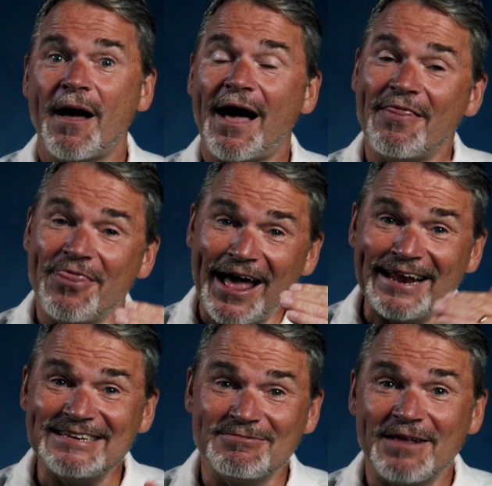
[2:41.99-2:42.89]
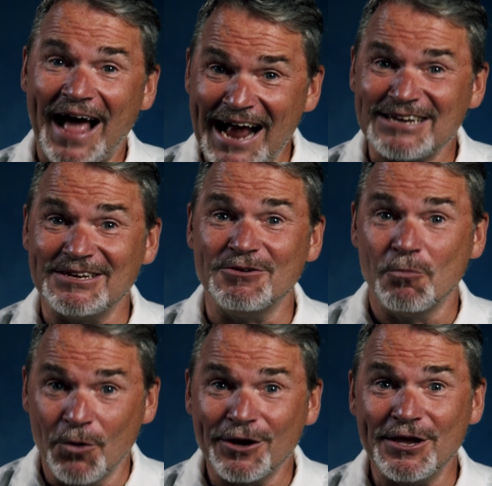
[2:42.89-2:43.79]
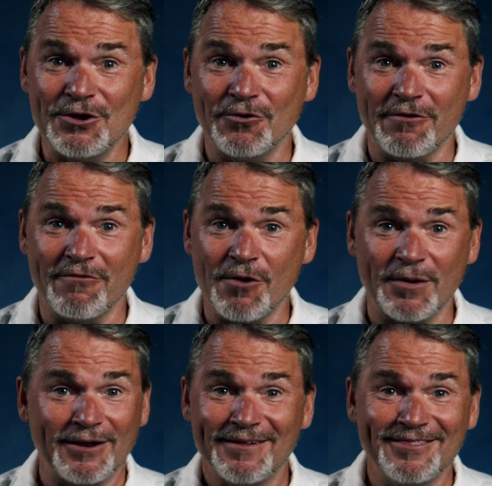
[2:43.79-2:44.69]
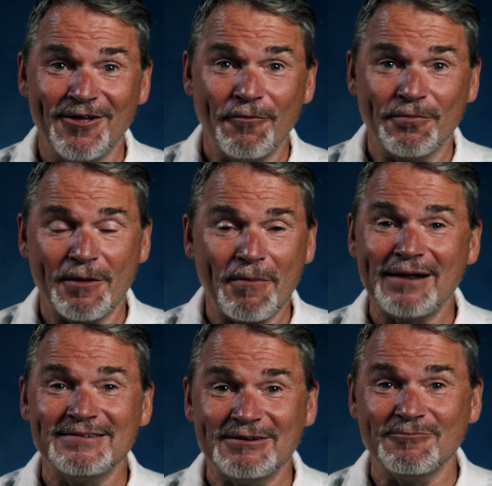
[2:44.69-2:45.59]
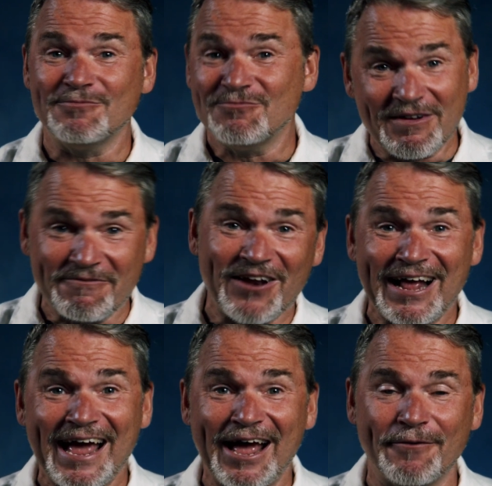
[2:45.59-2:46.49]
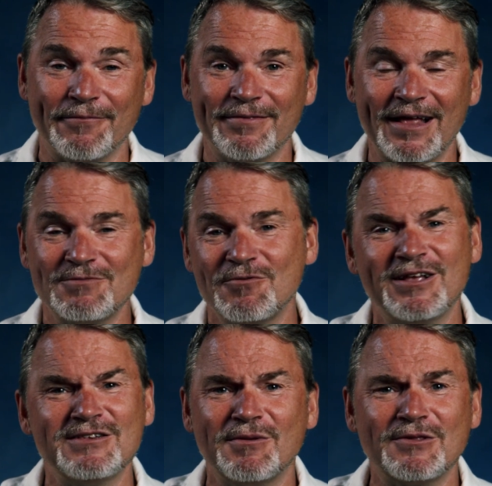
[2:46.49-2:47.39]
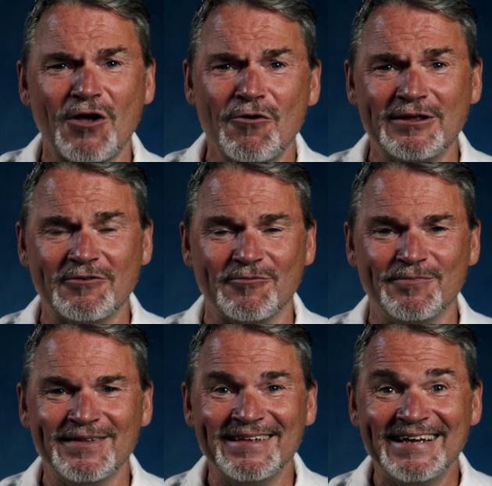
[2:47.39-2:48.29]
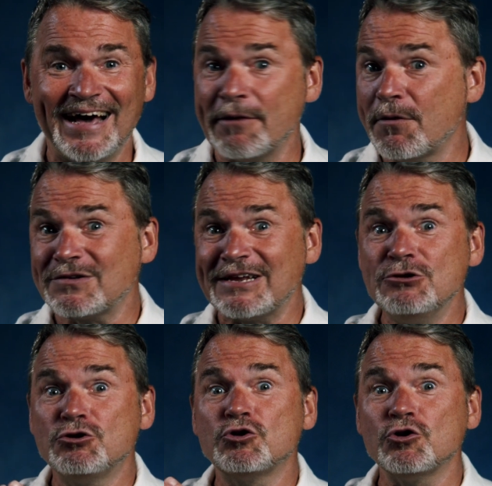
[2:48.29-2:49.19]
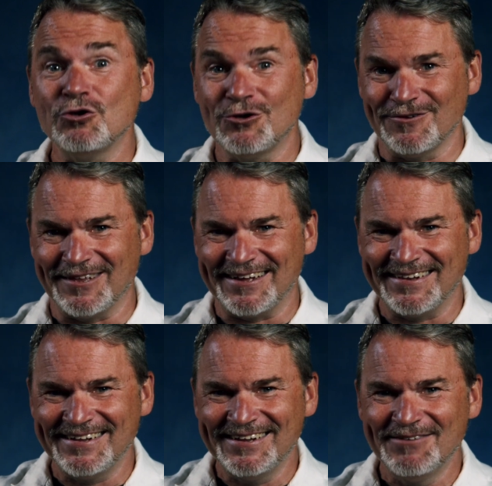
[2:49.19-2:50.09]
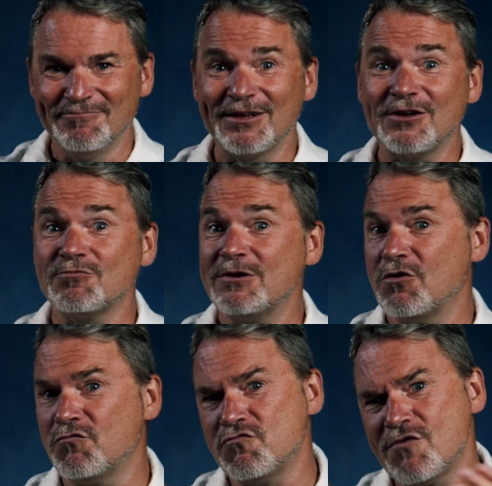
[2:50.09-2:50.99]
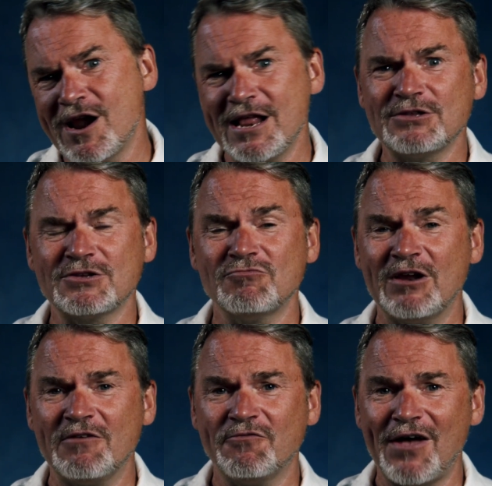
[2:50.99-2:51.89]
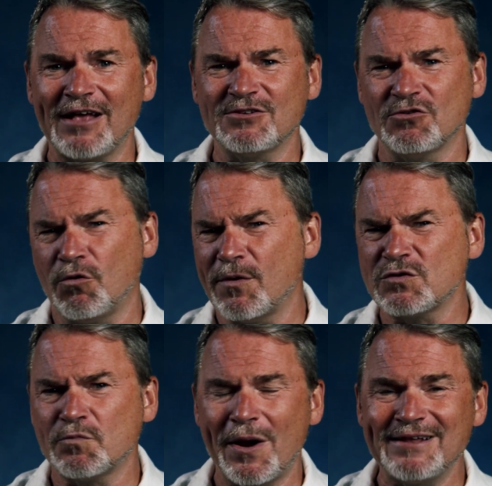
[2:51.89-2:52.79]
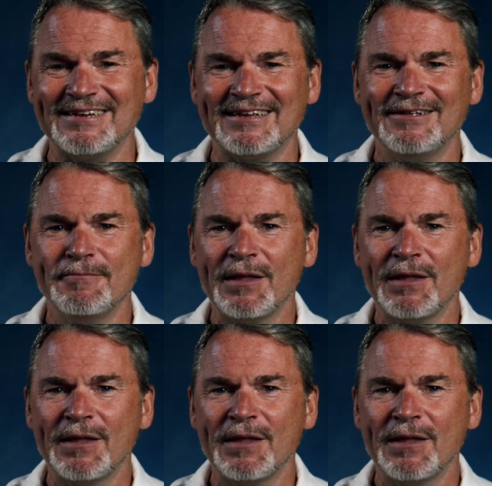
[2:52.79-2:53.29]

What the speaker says: And that is actually working your aerobic, not the panting flat out. That's working something totally different. And I'm not saying you shouldn't do that, because when you're running really fast, you're almost sprinting,